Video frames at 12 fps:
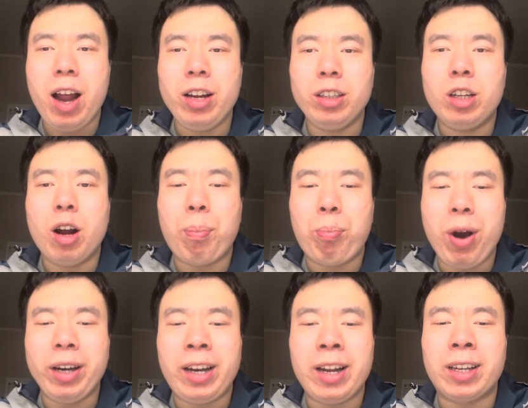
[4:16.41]

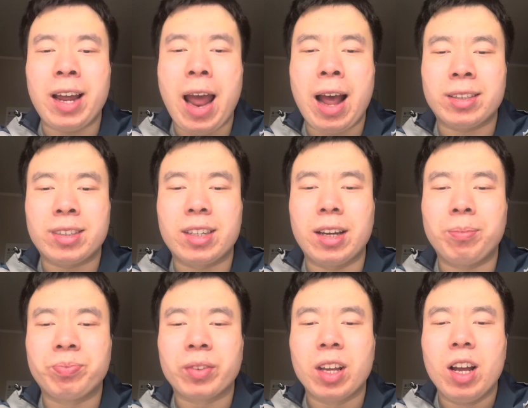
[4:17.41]
interpreted as
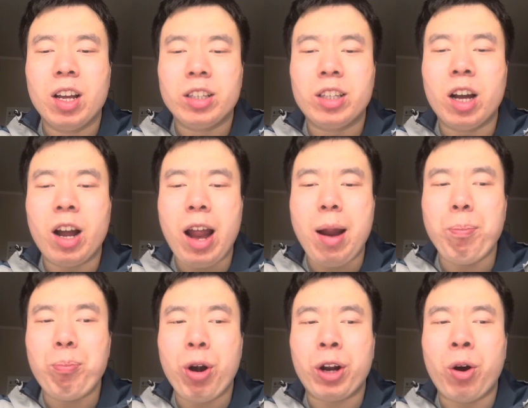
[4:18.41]
the
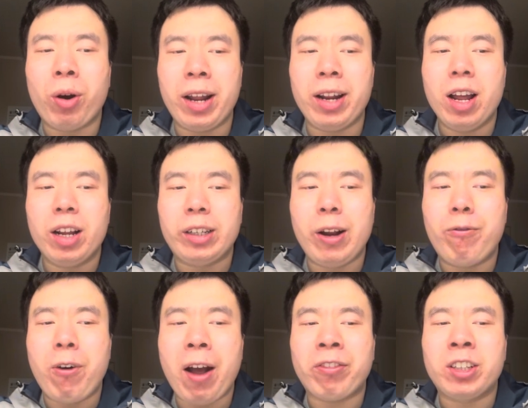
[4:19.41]
empirically
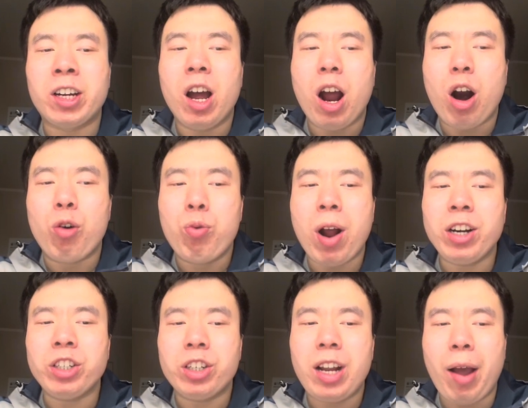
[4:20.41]
derived
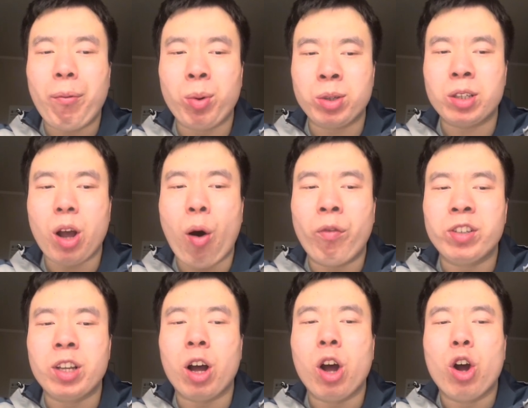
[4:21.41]
range levels
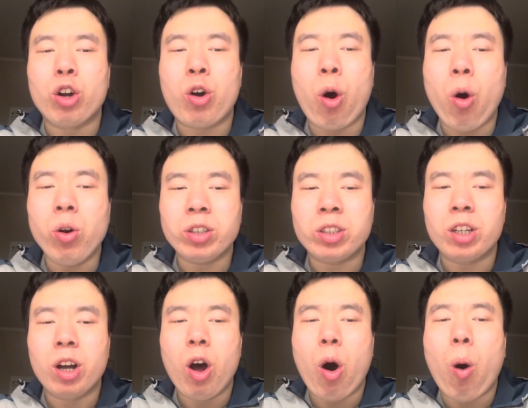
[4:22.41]
of the cost